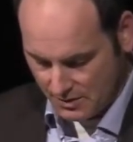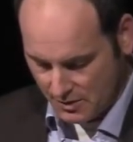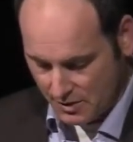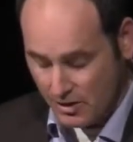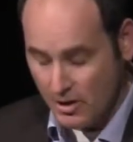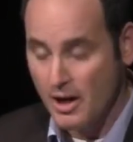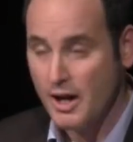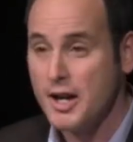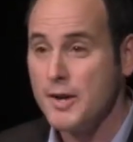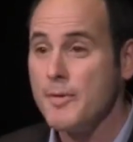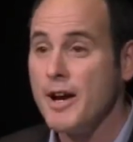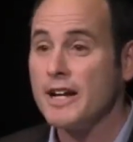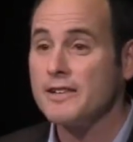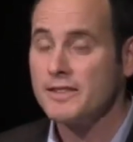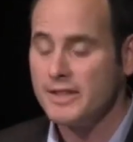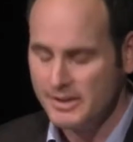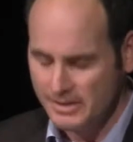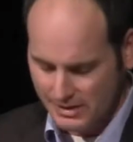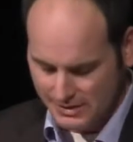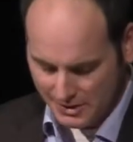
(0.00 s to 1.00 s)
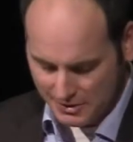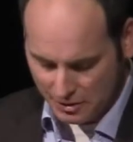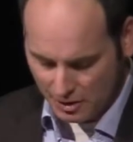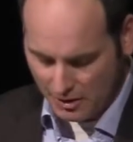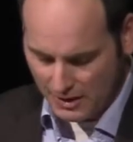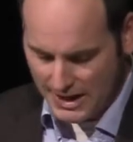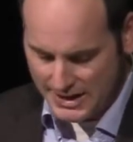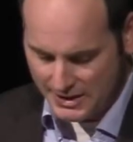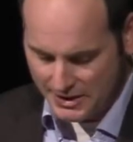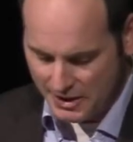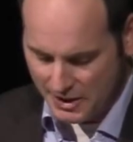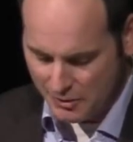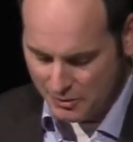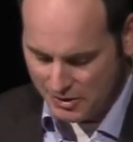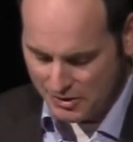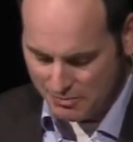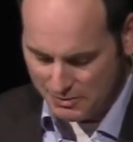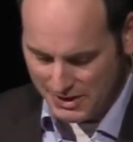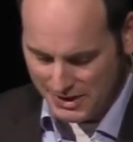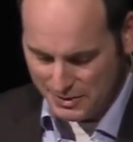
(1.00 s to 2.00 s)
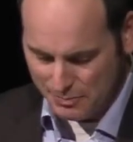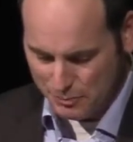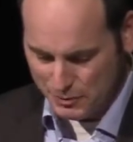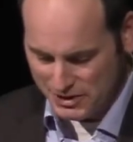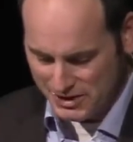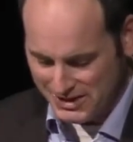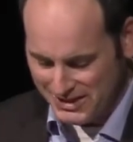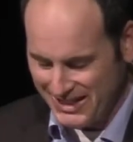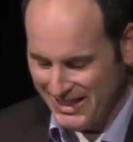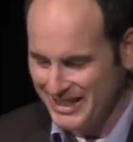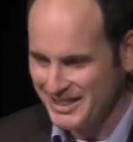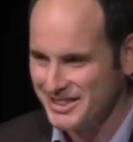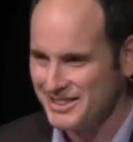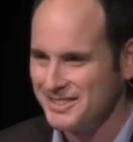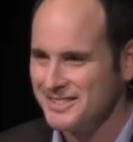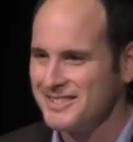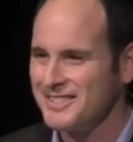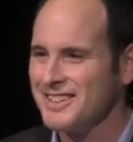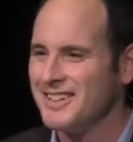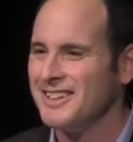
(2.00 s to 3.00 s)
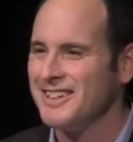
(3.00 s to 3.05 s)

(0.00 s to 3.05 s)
Sorry about this. There's a lot of notes with this presentation.